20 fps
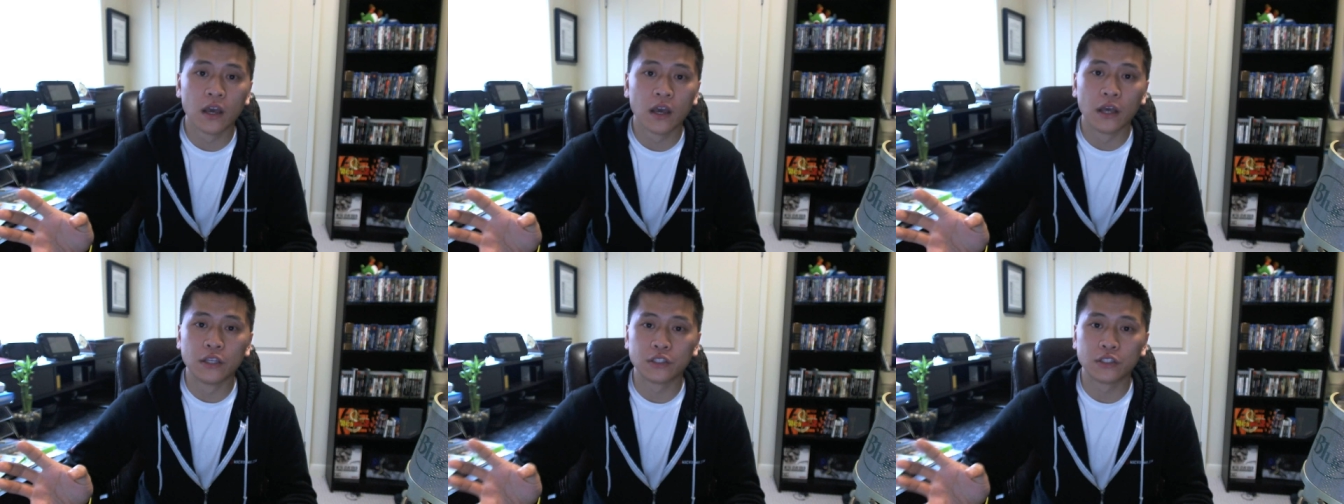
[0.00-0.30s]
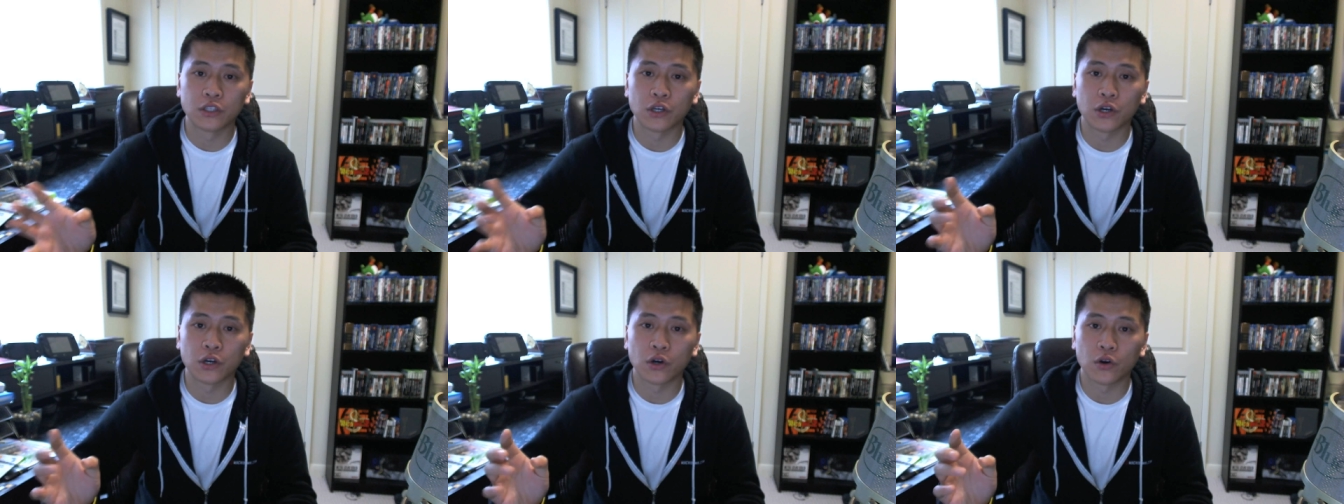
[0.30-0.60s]

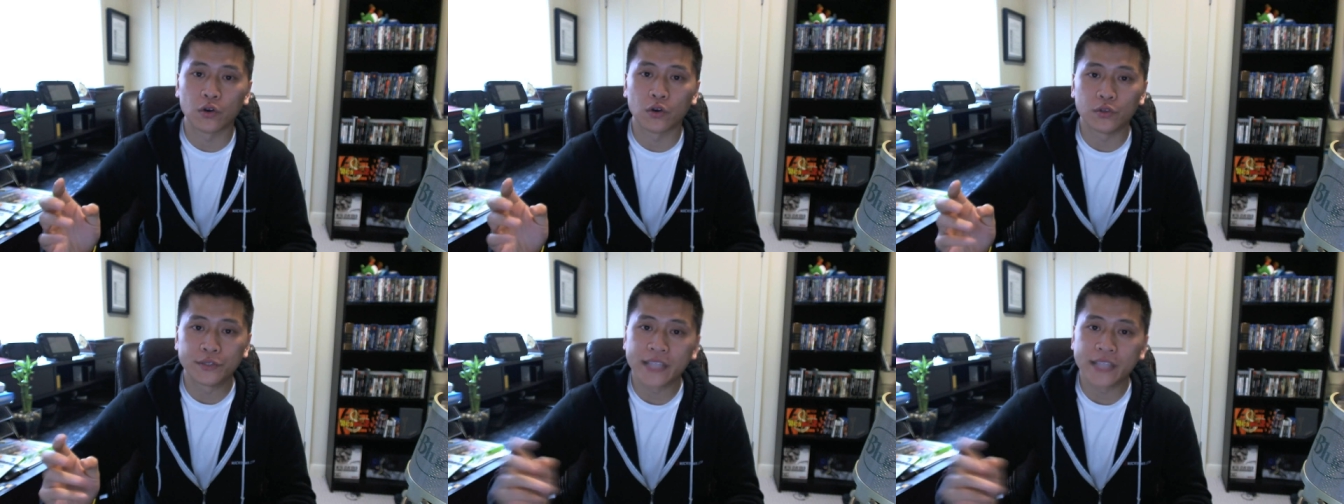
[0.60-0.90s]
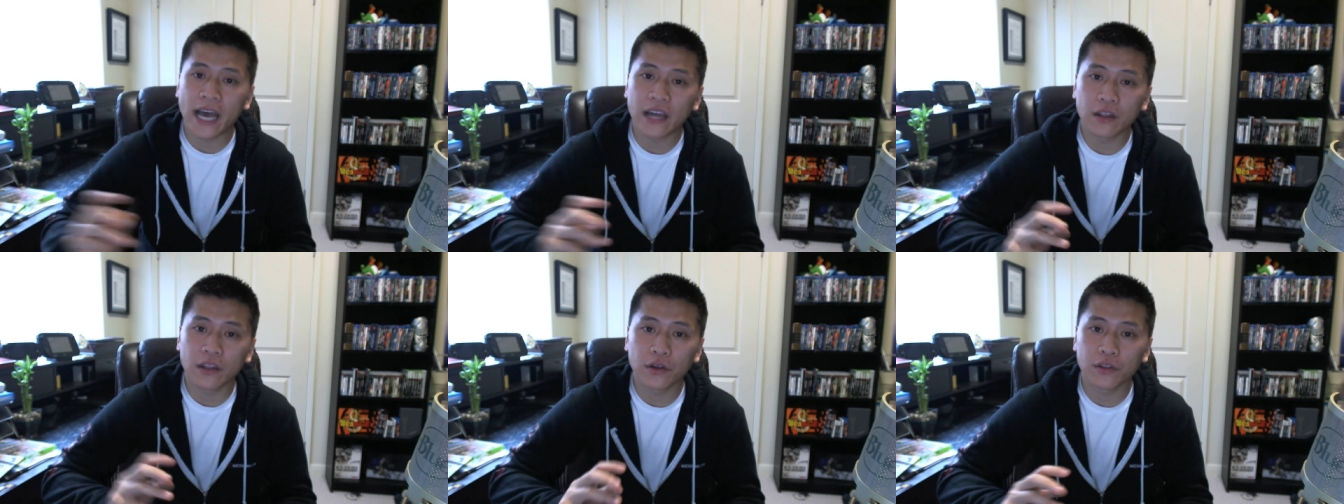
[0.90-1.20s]
So
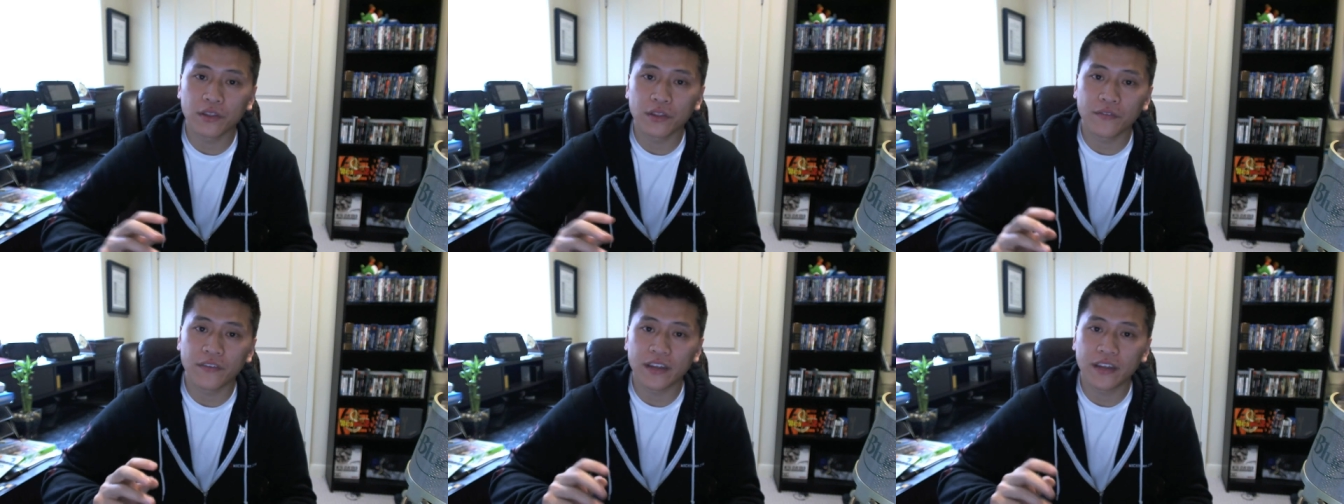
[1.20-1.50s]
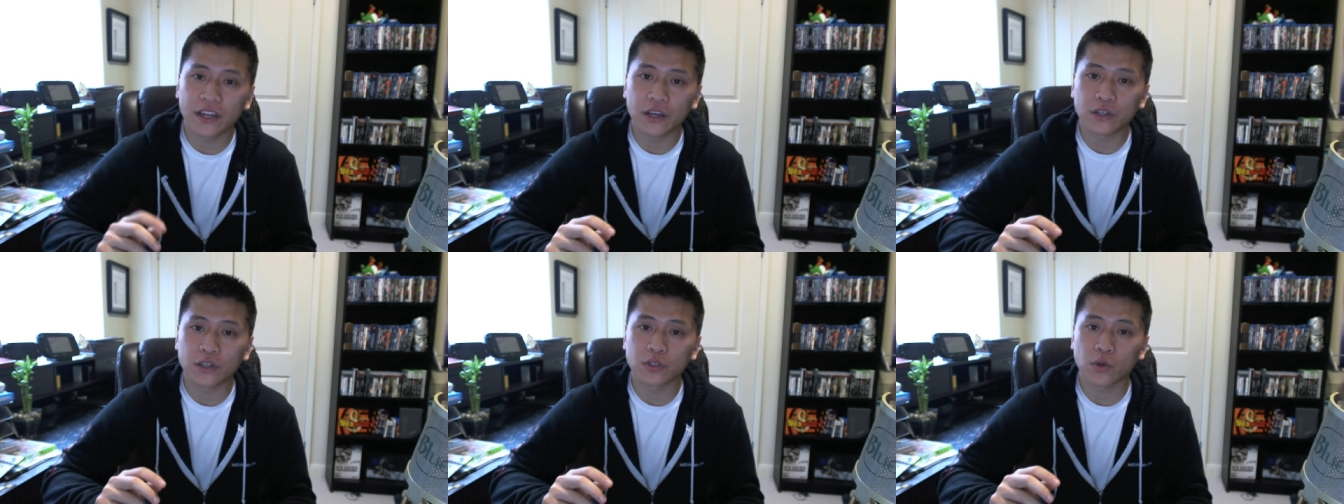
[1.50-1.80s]
download the
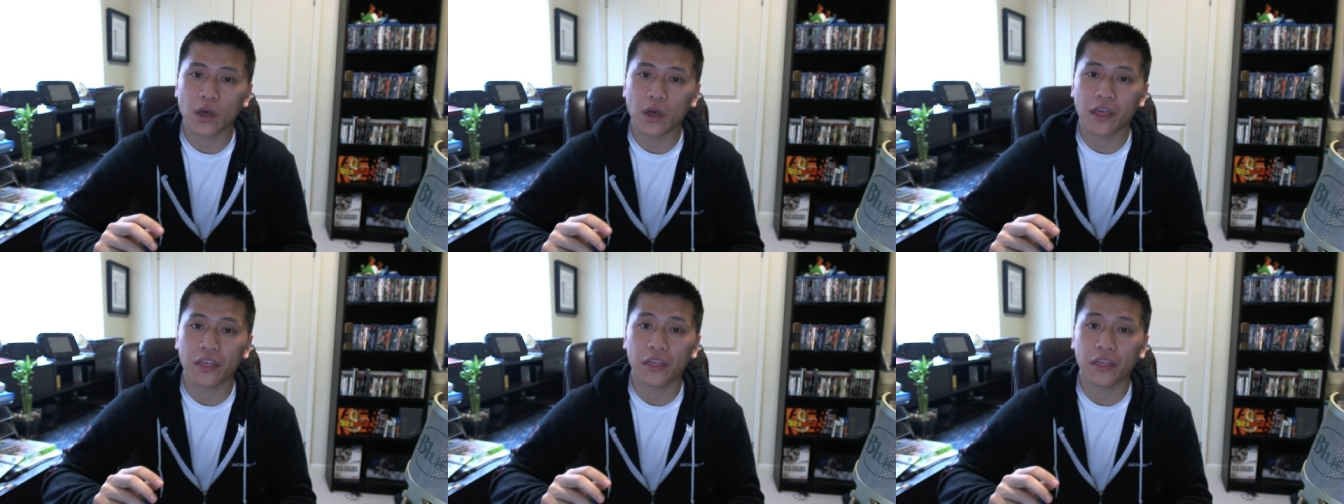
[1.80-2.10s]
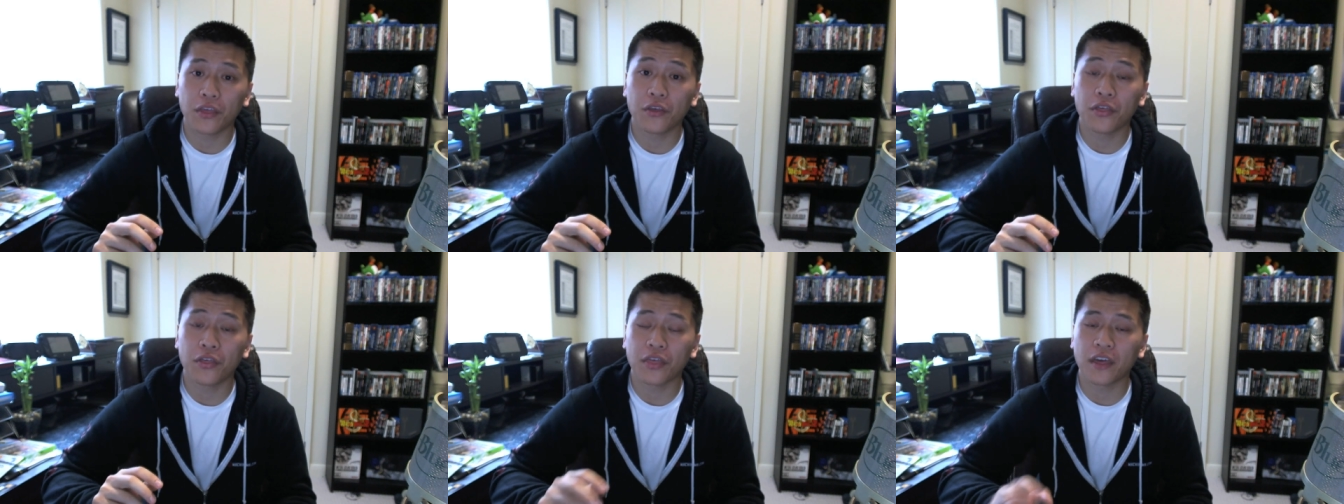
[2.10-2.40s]
videos that
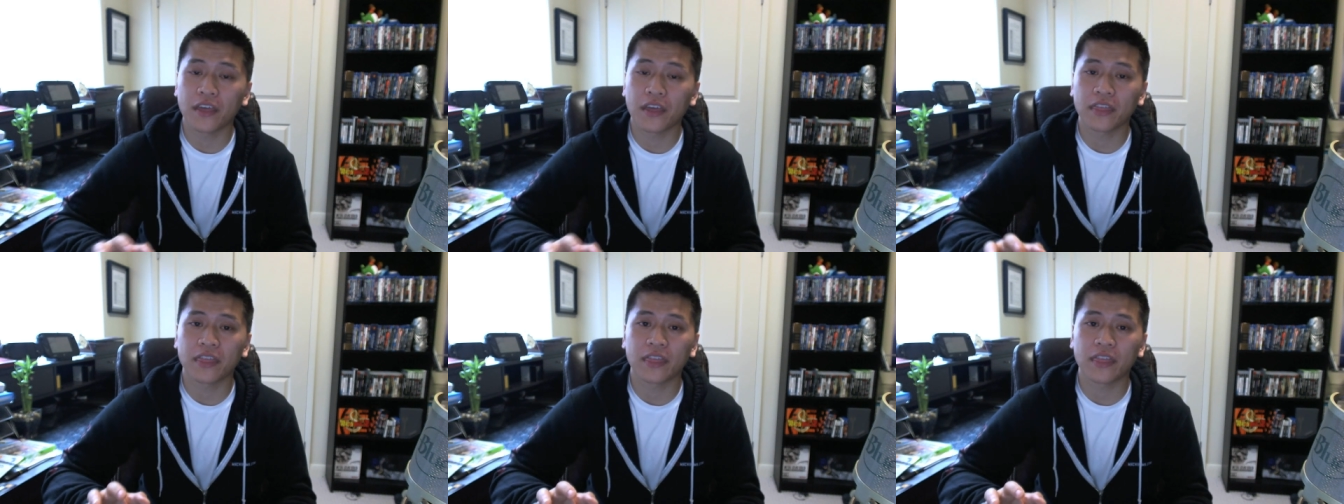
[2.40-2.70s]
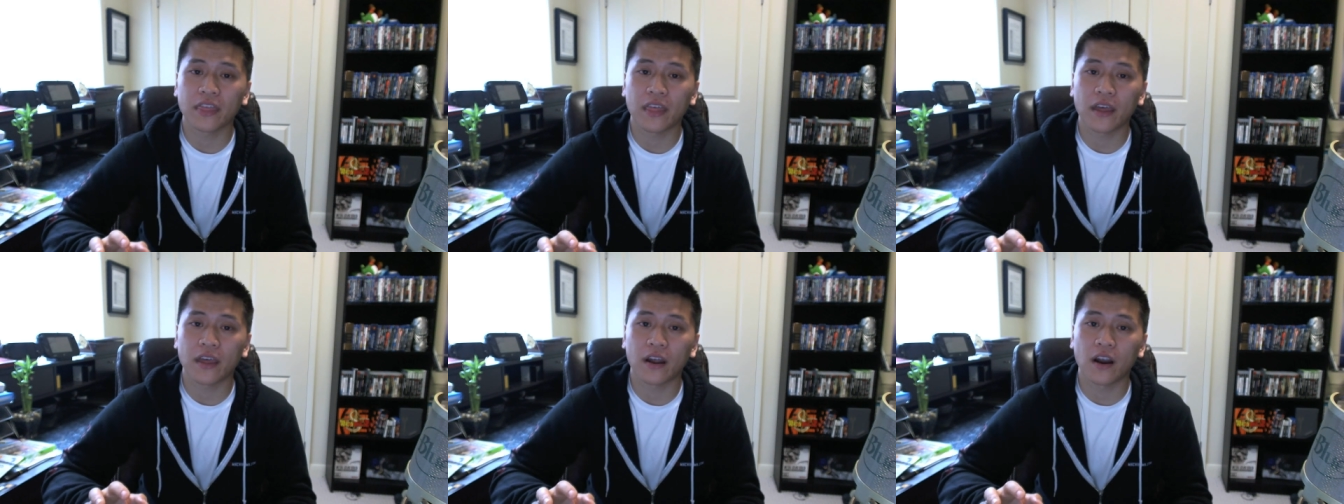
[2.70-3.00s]
you think
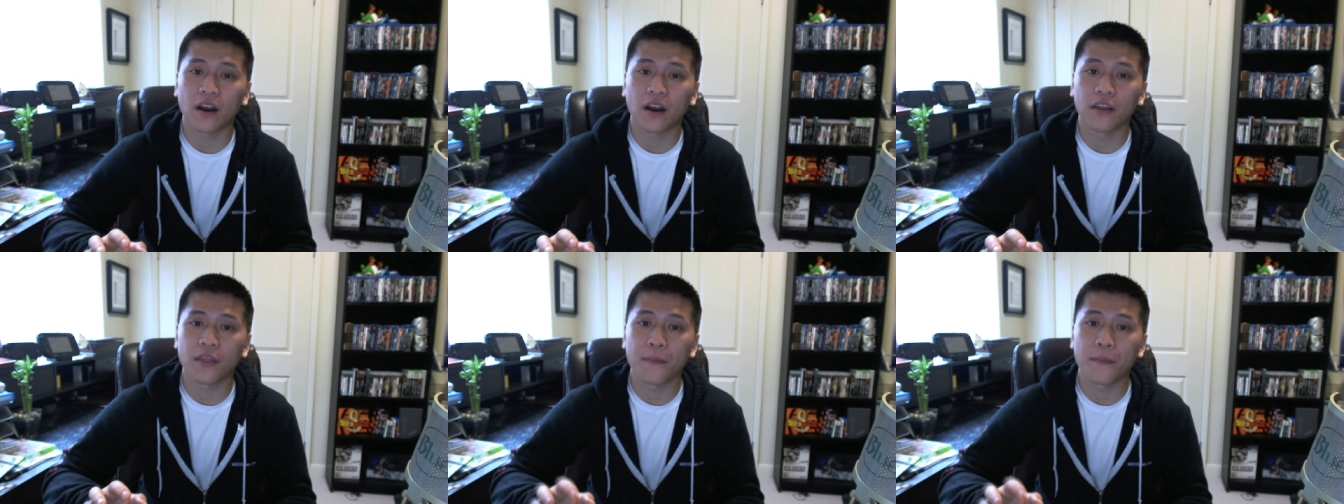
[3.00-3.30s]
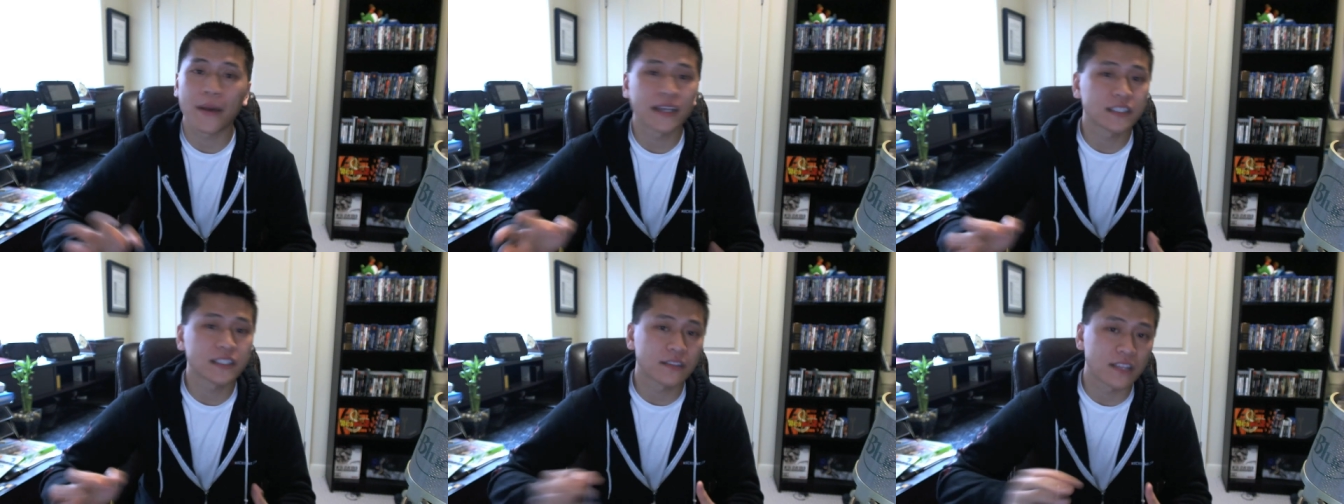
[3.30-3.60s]
are the
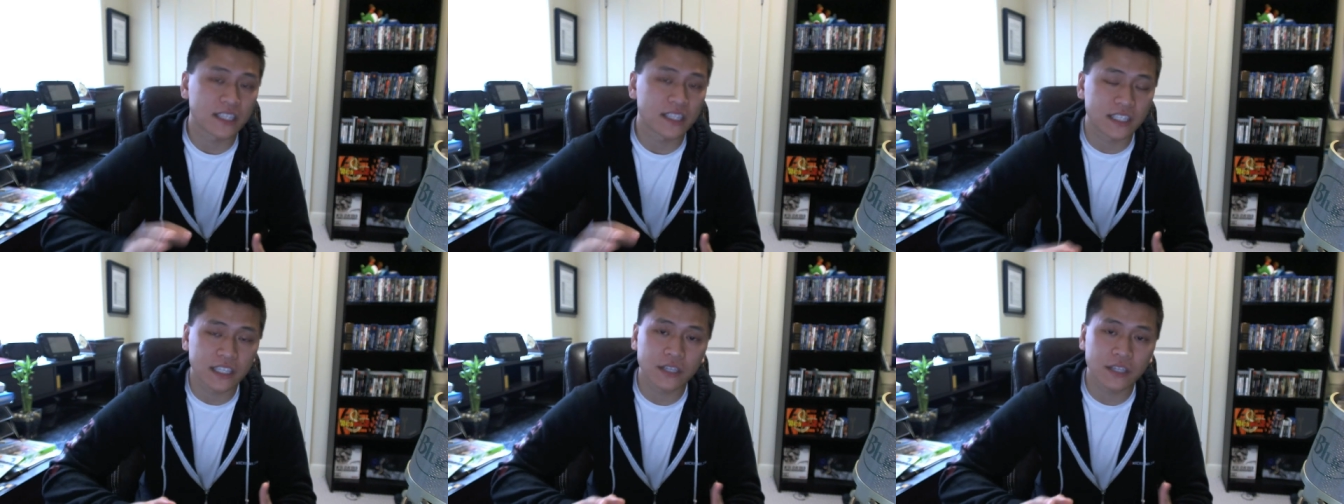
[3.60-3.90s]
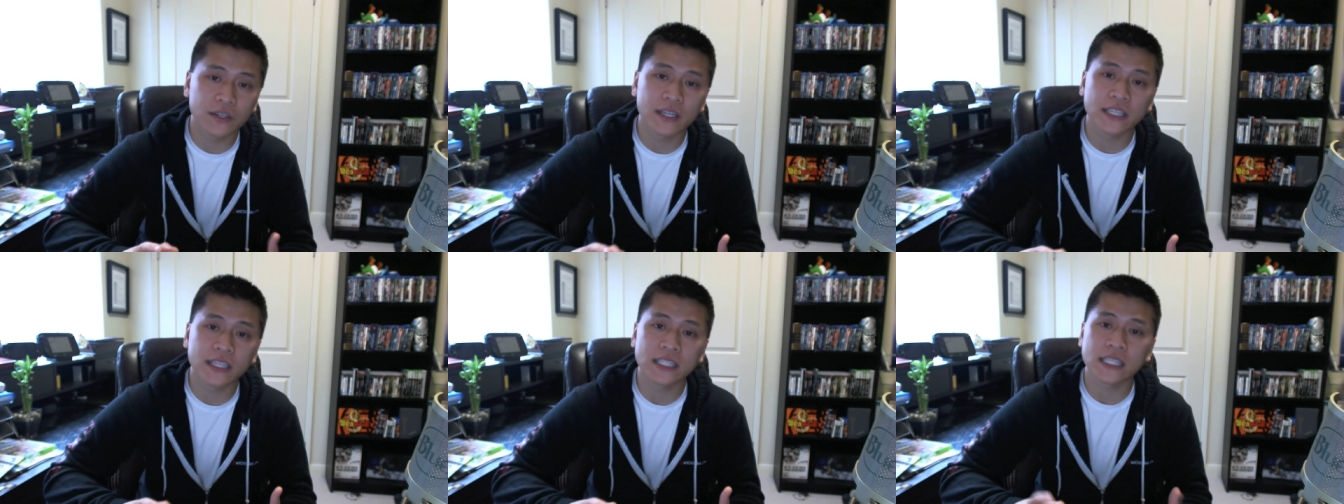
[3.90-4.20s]
best of the
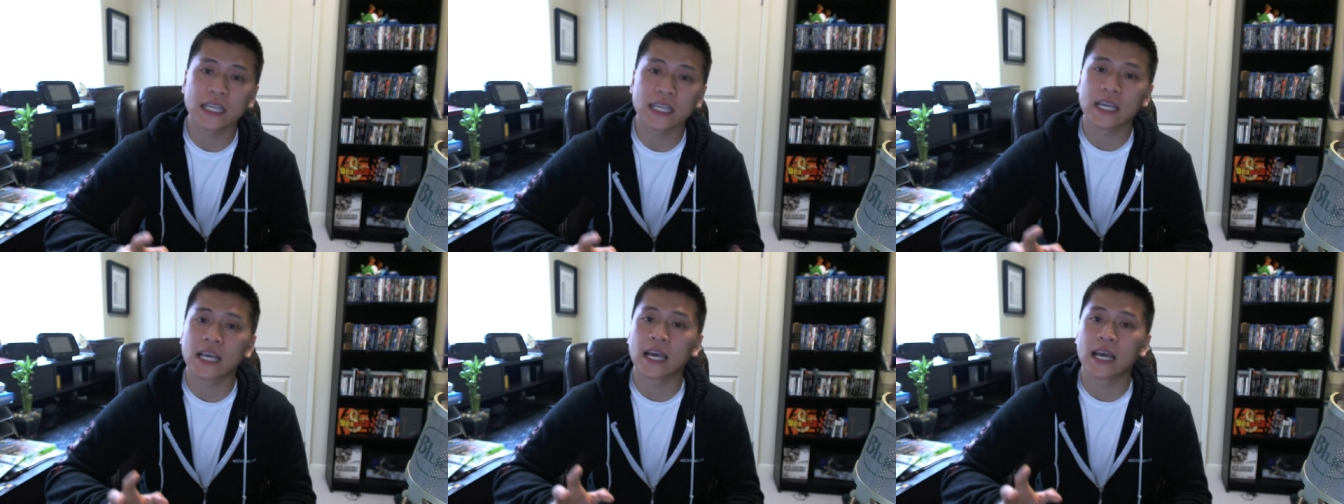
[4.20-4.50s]
series,